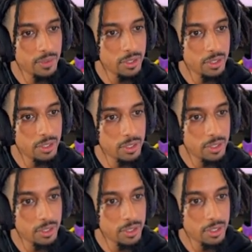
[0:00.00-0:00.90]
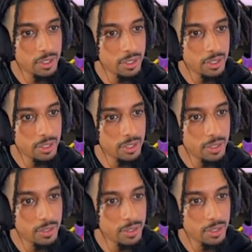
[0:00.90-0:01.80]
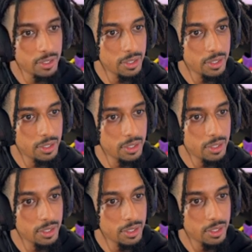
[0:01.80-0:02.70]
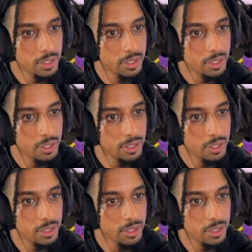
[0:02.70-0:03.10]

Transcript: (silent)